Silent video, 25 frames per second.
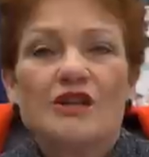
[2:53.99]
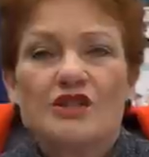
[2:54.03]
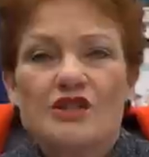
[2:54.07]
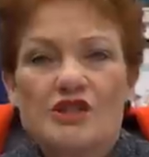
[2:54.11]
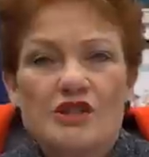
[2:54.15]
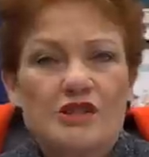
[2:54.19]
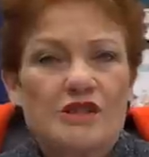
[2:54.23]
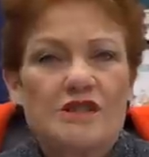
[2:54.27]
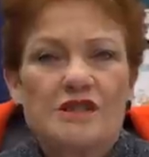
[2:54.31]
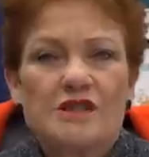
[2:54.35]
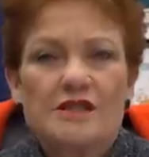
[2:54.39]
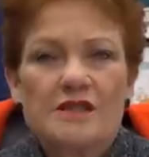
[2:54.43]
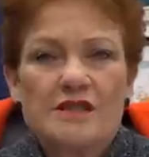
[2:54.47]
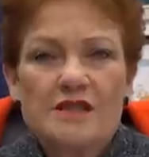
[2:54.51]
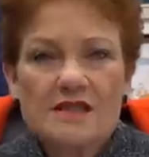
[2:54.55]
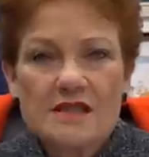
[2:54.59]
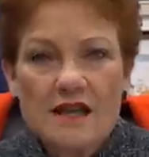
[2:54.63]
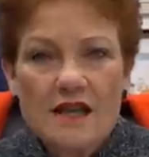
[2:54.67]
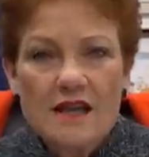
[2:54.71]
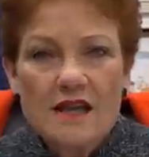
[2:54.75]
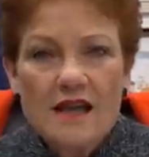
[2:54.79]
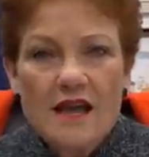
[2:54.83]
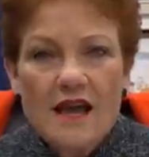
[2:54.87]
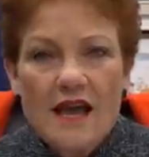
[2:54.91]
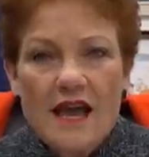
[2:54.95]
cheers,
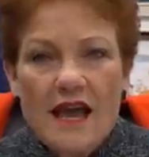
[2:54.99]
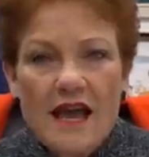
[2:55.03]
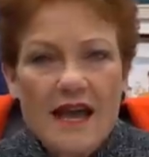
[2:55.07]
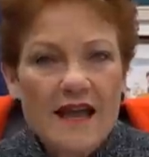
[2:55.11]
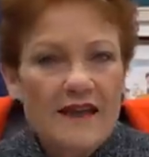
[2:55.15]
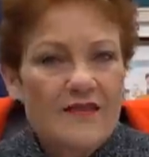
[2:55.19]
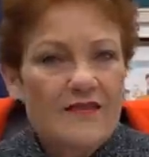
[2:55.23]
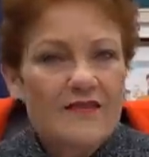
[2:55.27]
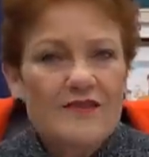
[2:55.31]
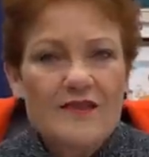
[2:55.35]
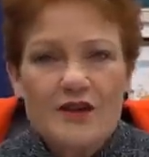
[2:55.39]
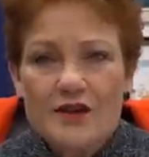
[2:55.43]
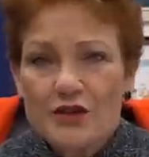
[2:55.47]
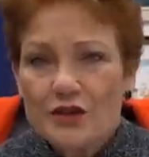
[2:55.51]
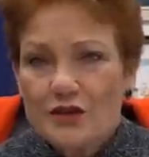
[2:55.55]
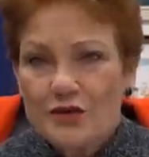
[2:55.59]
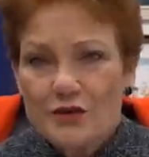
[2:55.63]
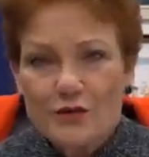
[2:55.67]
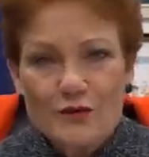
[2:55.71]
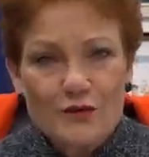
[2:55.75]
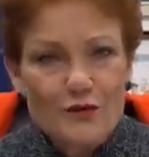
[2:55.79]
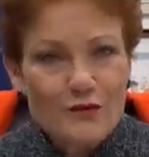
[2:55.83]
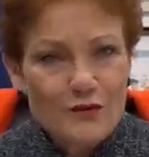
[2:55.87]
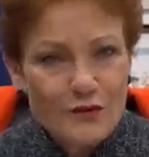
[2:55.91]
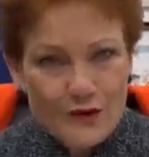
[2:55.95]
and thank
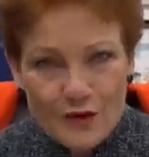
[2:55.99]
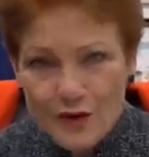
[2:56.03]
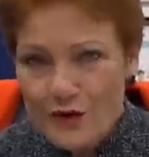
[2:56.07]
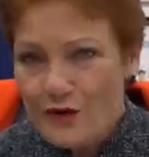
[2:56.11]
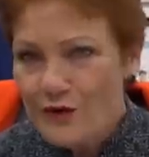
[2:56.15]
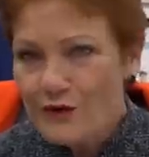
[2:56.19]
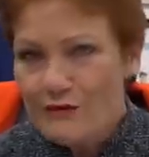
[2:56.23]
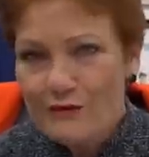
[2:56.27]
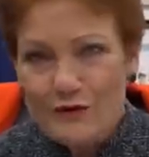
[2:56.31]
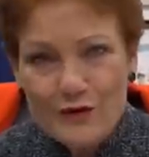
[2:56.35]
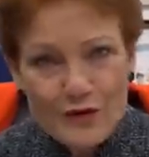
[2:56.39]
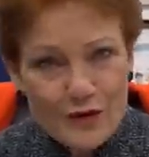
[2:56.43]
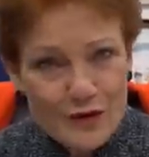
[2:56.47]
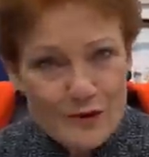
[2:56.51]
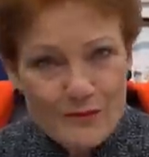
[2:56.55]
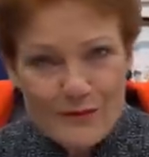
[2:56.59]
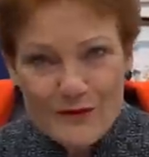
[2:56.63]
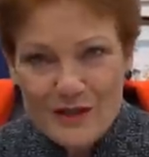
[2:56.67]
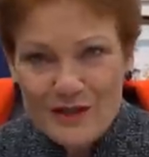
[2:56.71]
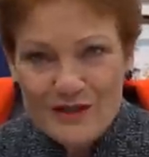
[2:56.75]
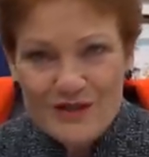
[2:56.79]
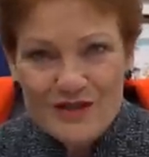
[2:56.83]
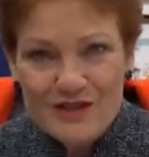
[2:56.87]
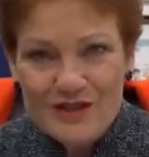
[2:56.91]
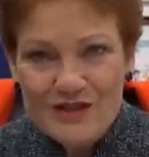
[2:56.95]
you very, very
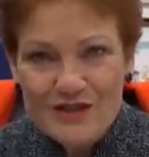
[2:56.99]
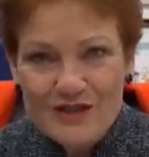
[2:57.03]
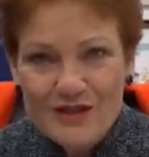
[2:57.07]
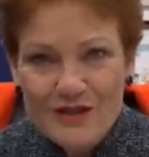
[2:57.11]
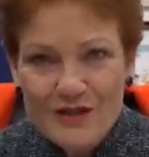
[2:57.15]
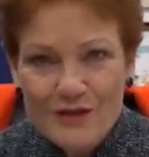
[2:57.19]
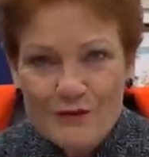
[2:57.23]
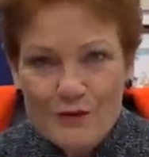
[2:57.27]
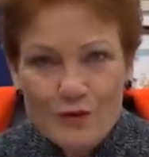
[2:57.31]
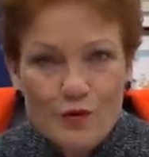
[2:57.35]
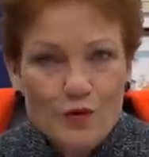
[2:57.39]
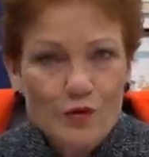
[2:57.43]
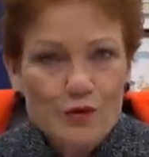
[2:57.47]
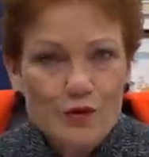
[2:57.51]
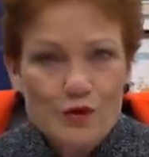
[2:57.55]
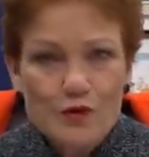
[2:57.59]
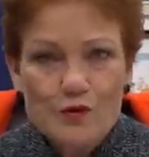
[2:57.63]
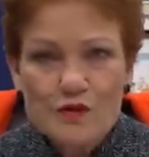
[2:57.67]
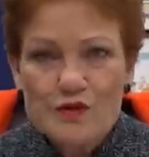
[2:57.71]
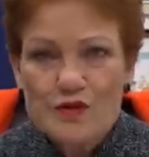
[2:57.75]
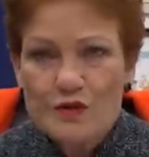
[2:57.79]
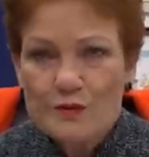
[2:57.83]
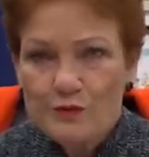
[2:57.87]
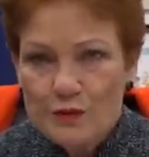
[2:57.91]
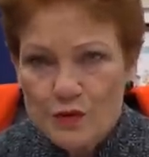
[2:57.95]
much for all
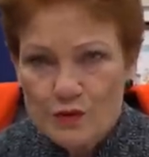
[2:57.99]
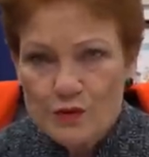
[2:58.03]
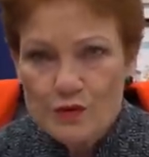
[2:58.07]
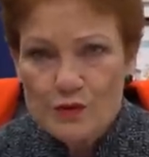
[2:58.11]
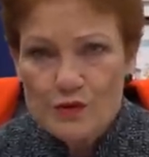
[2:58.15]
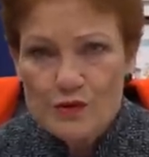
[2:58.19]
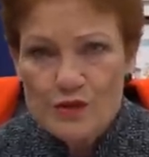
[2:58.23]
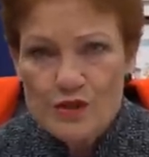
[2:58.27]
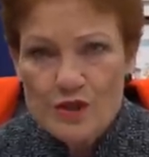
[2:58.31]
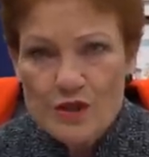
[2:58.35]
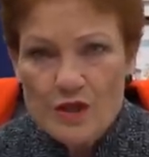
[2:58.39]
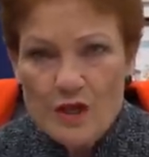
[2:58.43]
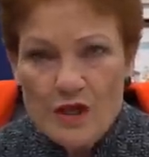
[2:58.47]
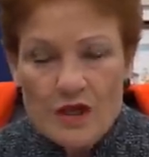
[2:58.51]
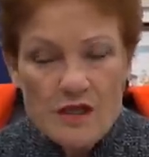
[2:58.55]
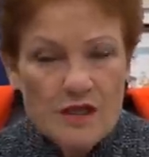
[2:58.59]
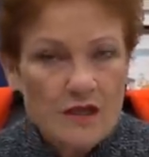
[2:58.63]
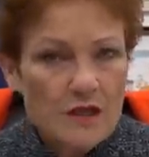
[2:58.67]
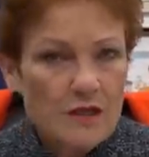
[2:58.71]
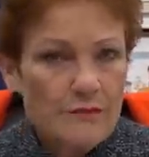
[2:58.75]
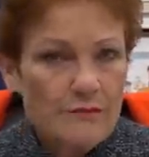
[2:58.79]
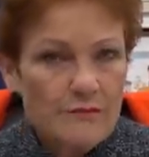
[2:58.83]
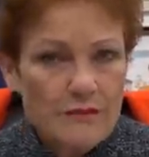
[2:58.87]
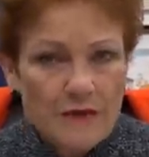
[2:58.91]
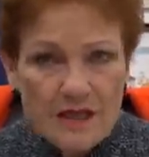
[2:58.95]
your support,
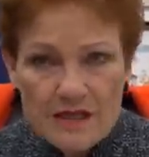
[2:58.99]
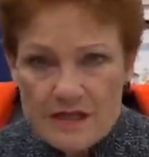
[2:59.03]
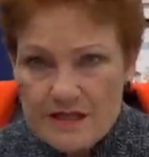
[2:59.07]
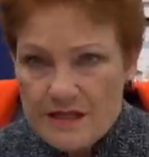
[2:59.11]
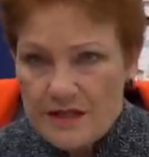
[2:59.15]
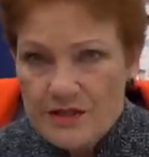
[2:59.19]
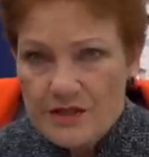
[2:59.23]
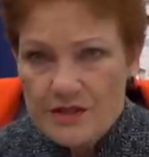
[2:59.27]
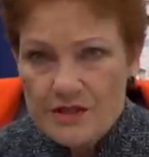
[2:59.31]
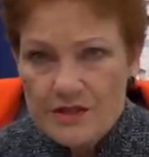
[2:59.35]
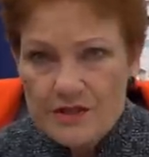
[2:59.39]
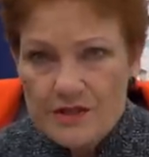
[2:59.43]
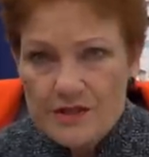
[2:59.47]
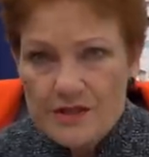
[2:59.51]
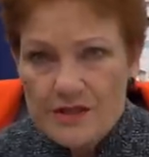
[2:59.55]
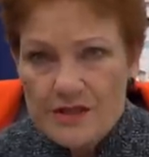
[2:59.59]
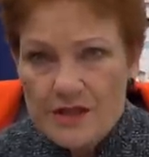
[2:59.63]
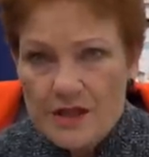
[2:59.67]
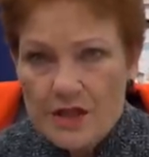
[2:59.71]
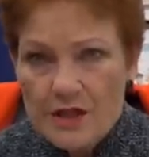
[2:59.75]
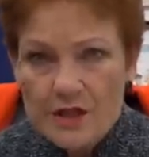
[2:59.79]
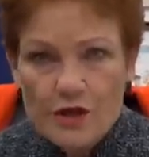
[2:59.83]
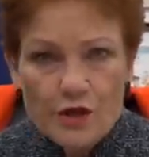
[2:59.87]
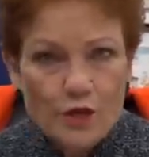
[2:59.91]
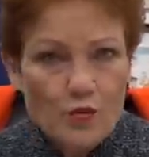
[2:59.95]
your
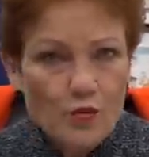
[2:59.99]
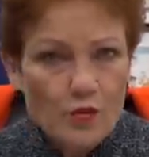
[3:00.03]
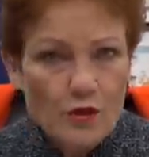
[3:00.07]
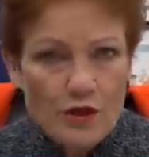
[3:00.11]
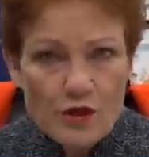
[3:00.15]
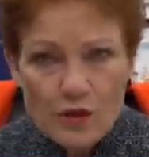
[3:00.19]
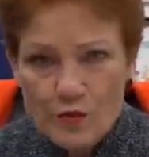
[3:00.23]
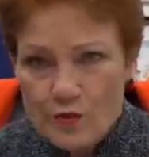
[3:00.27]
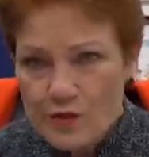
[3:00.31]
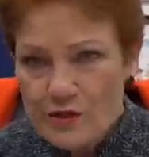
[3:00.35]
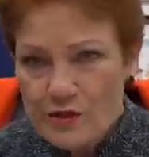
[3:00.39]
messages, your well